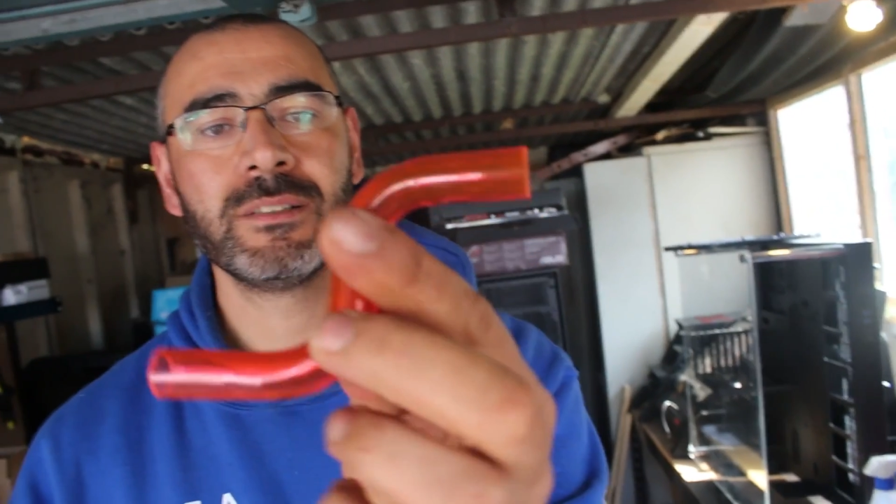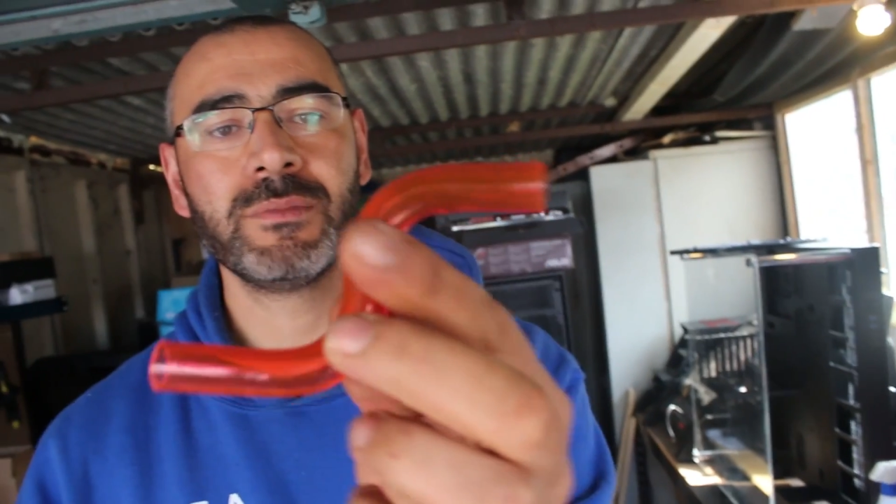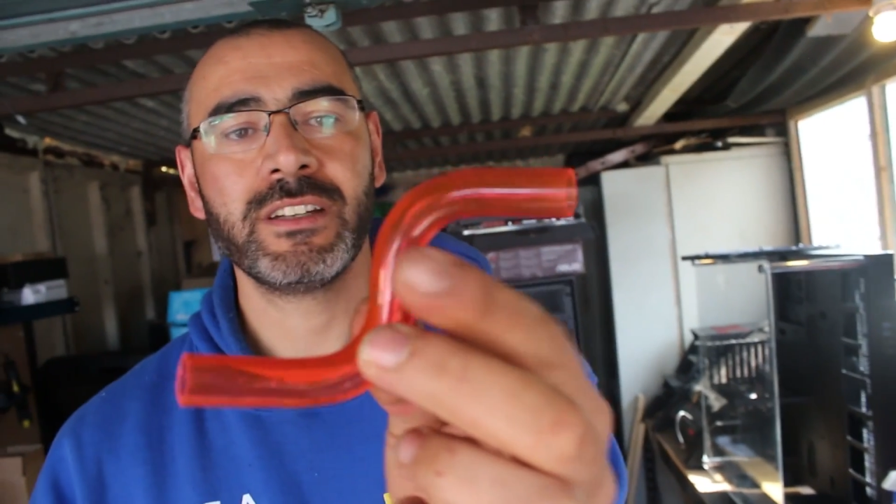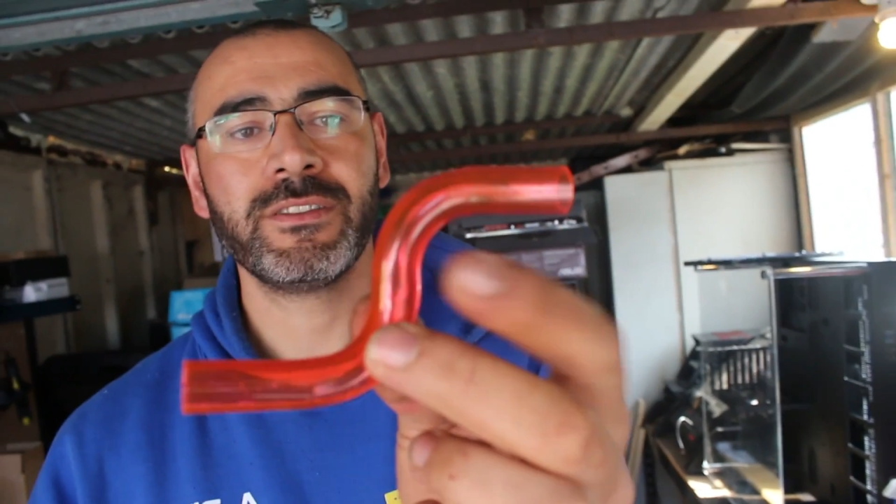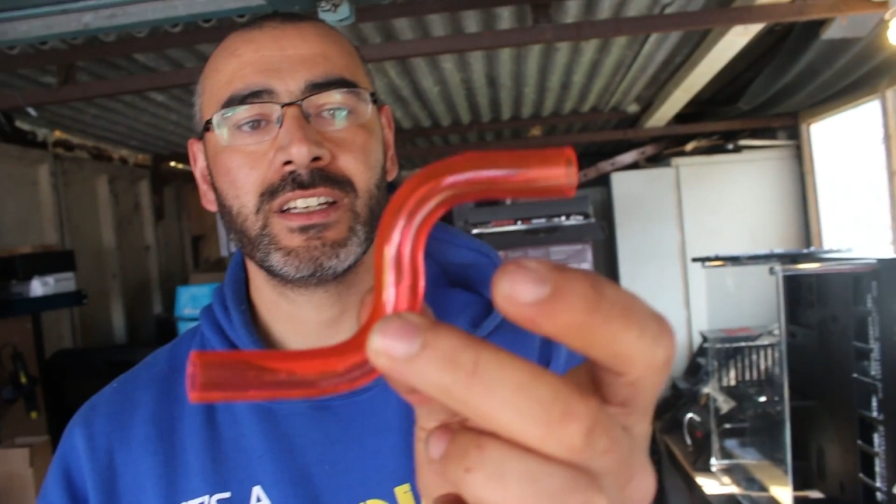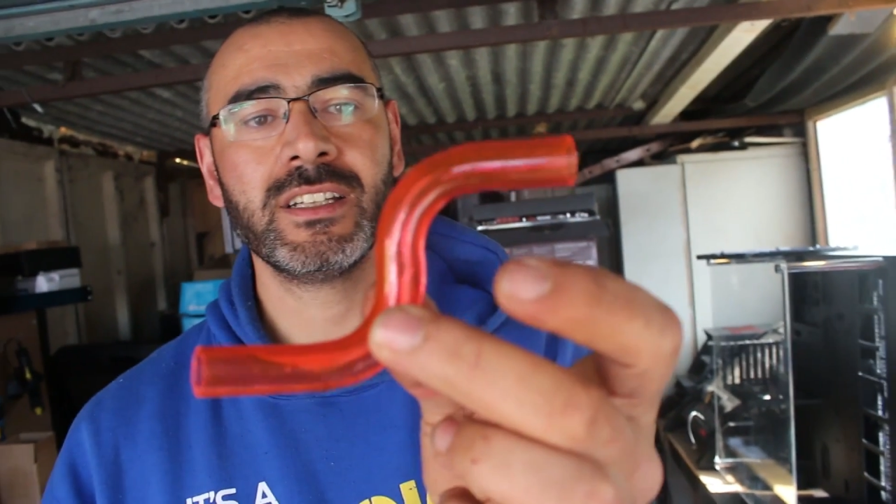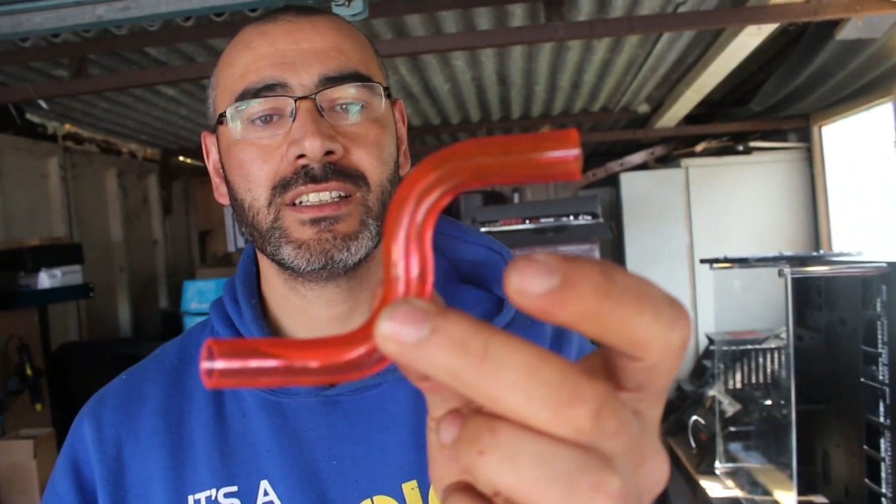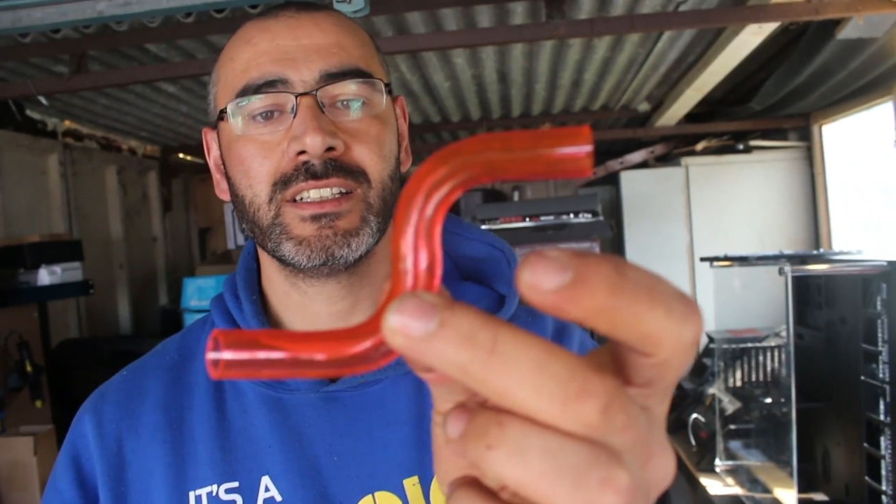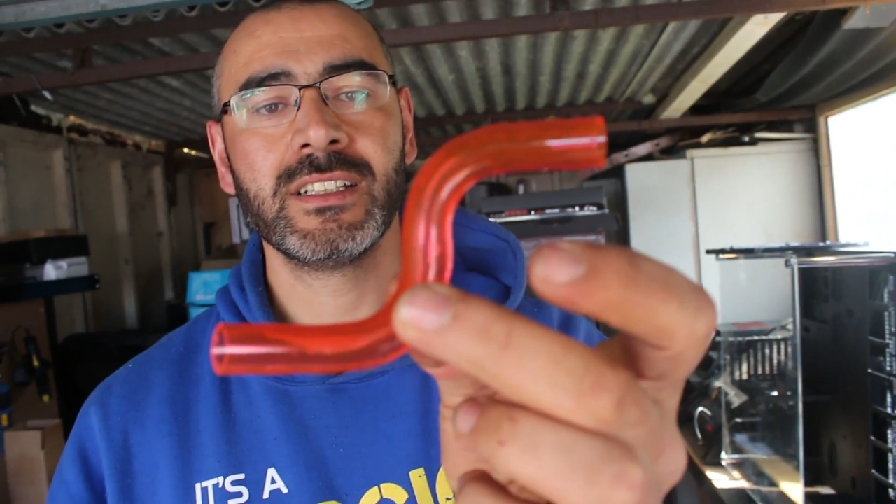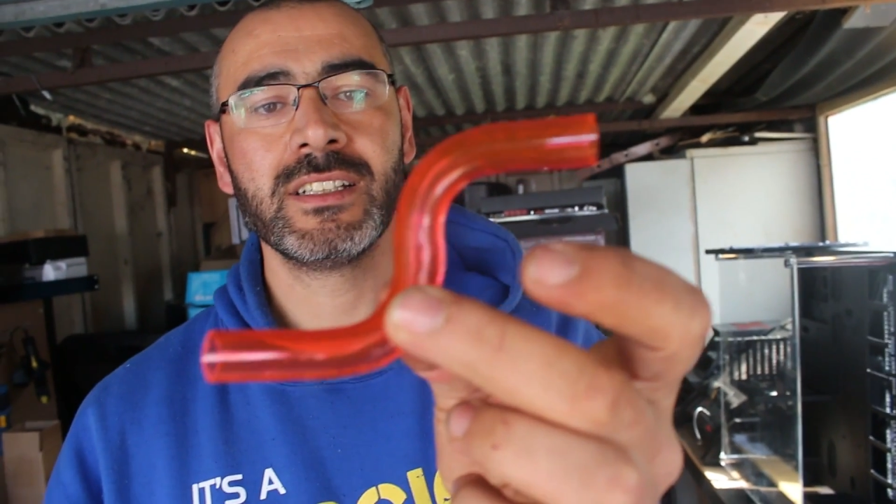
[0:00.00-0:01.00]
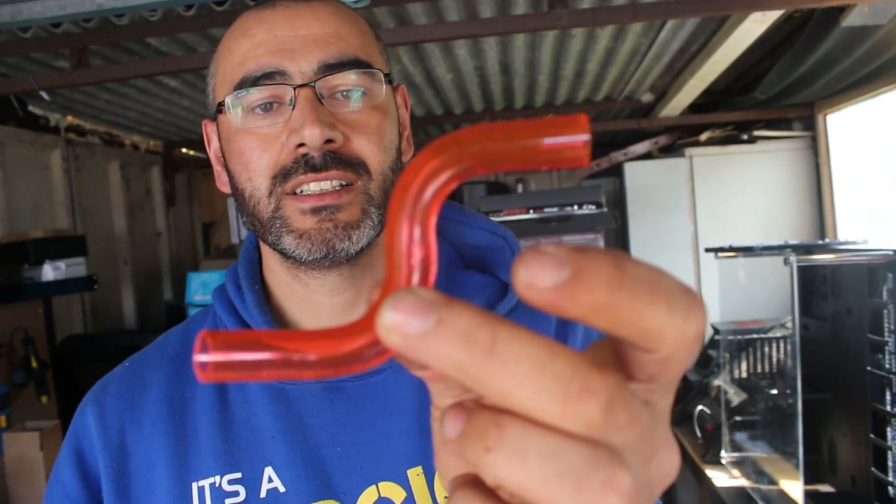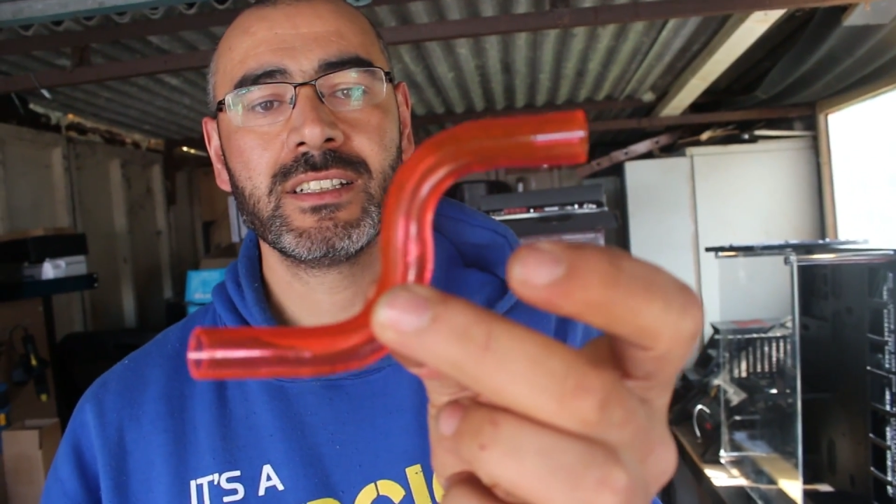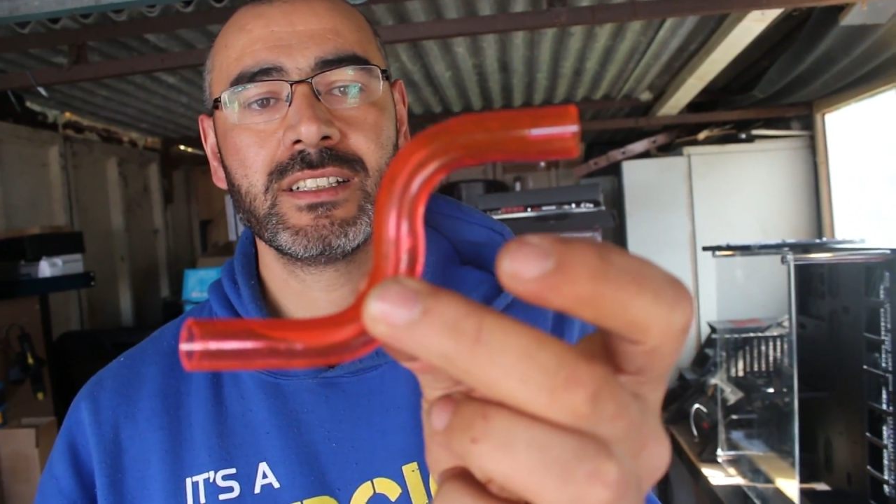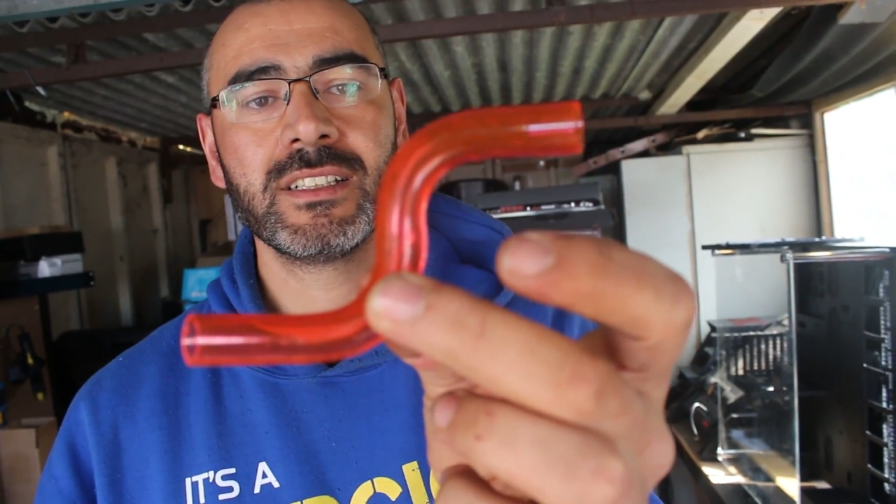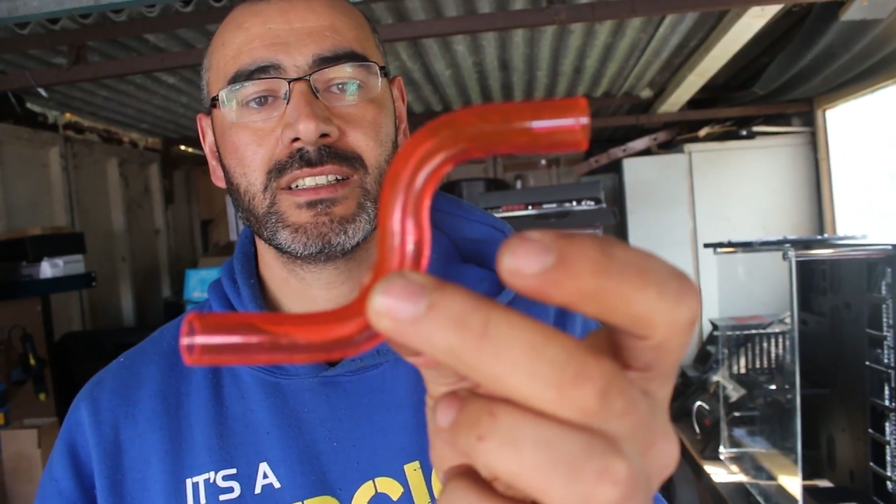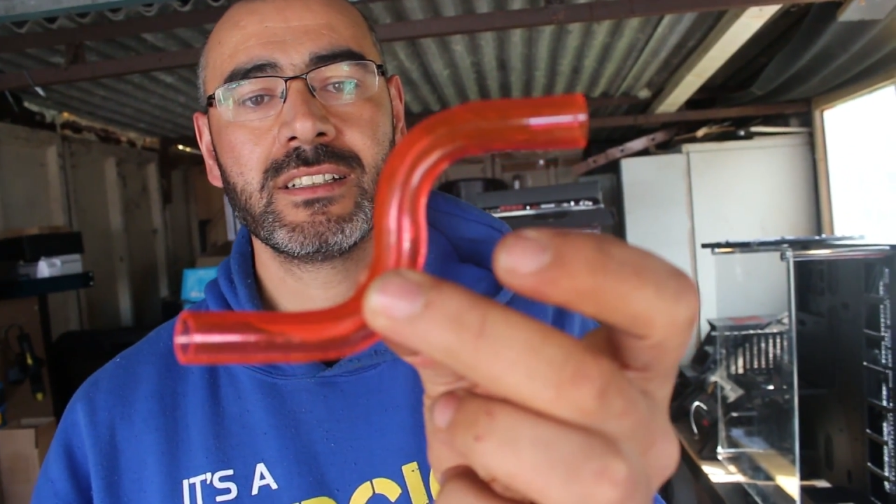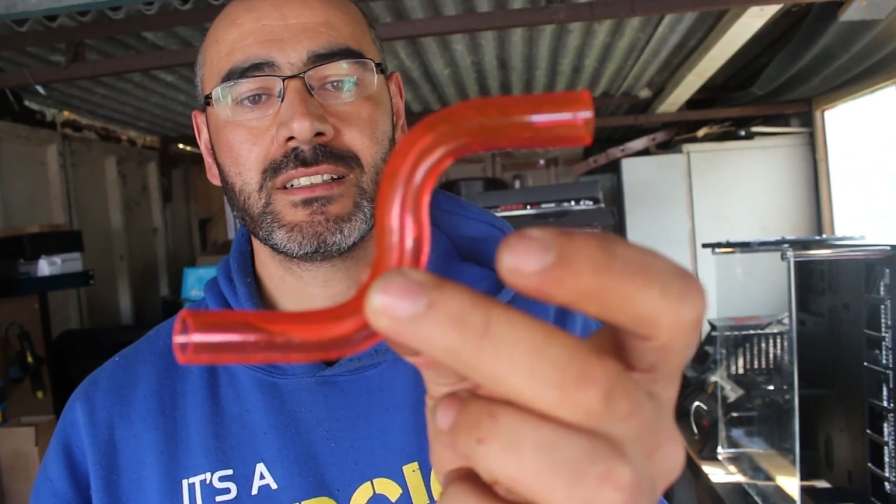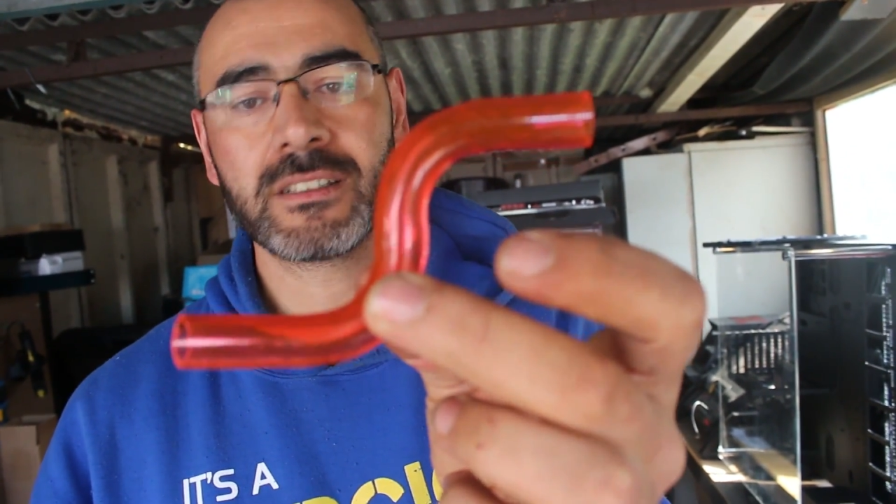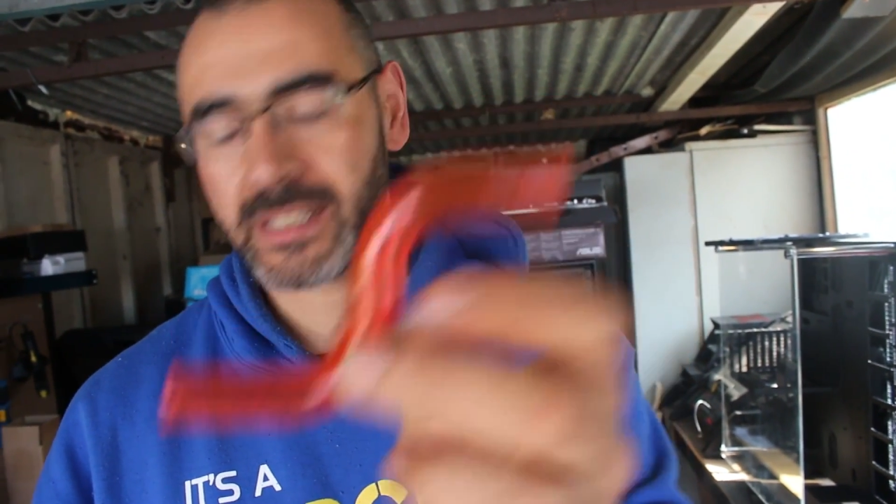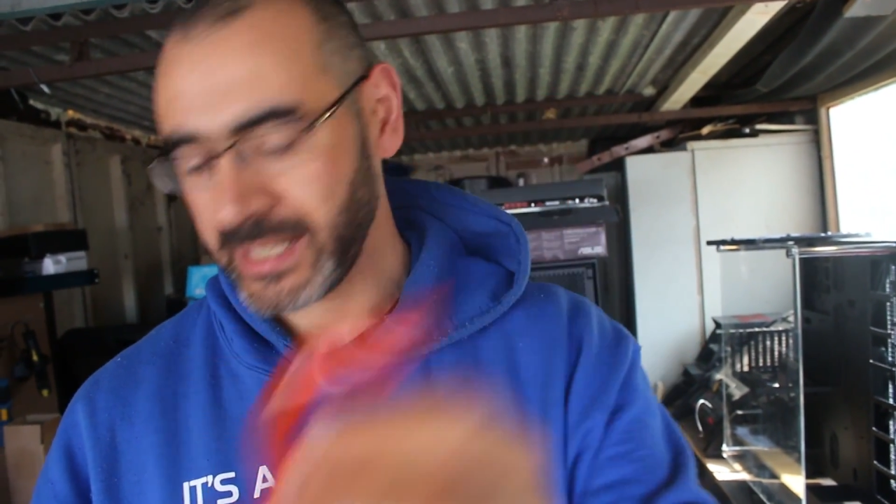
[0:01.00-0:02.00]
bit of a
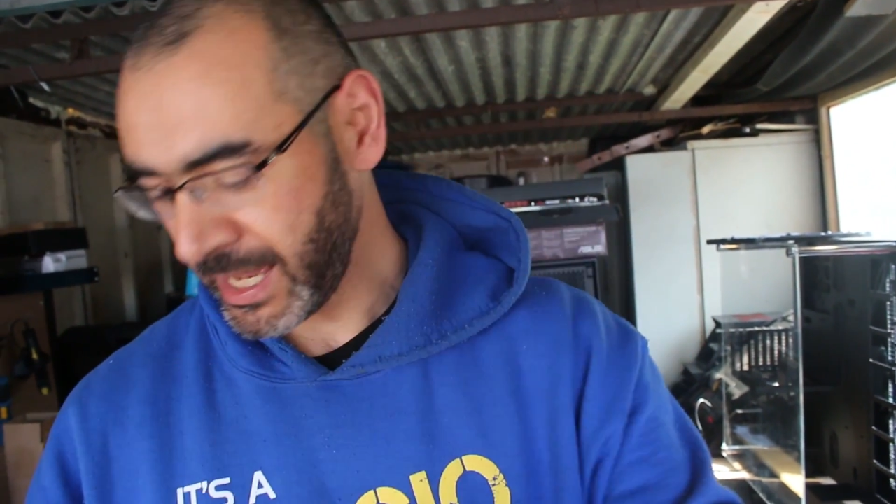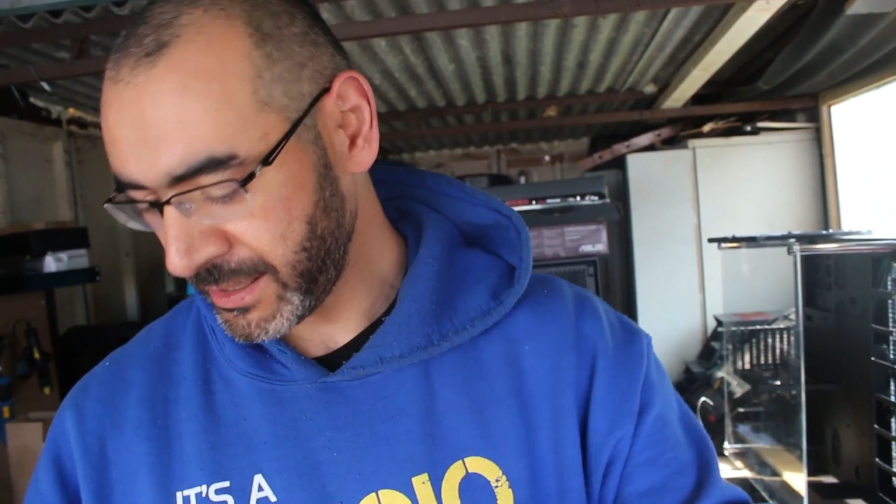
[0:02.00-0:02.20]
little connection.